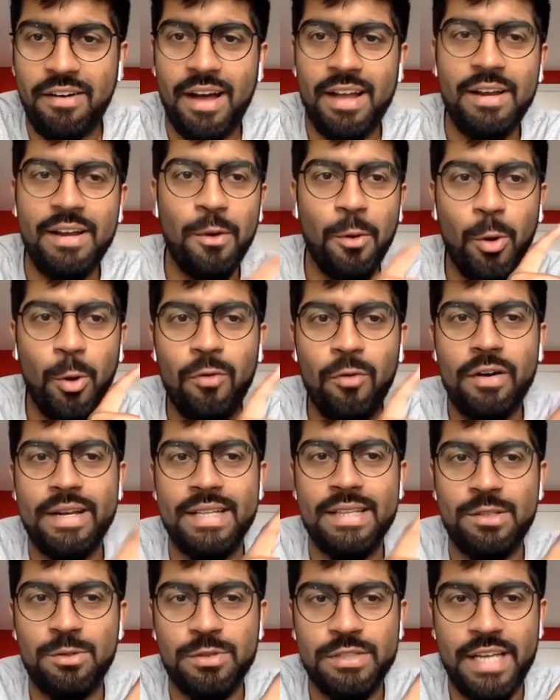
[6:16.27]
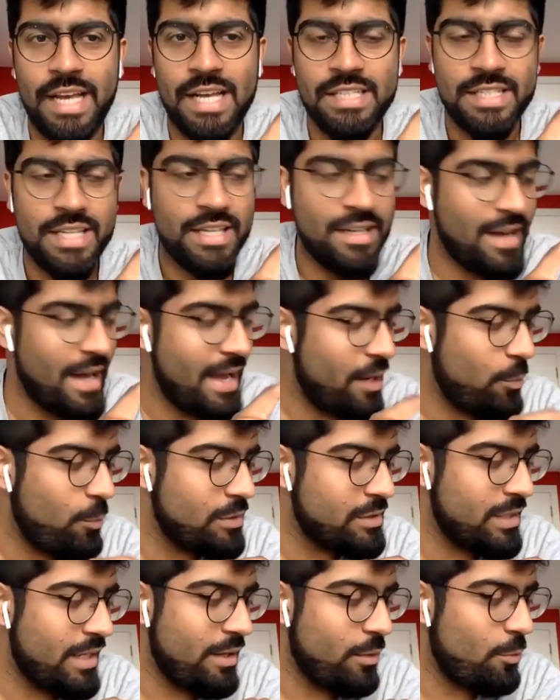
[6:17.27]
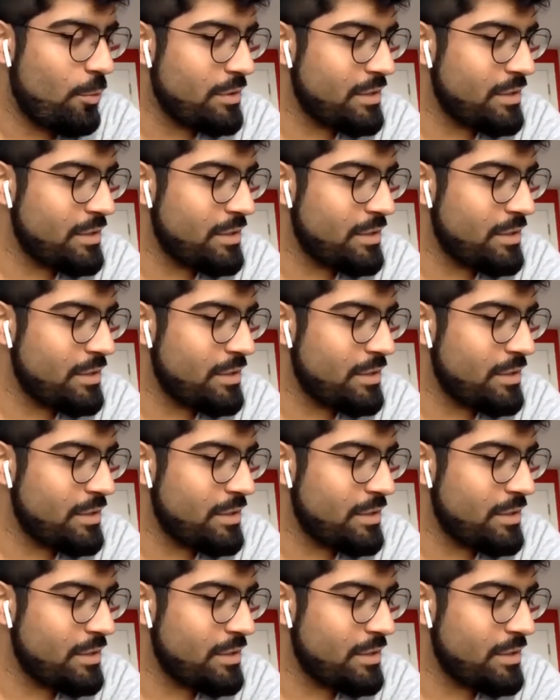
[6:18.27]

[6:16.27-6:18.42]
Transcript: one over enthusiastic guy who is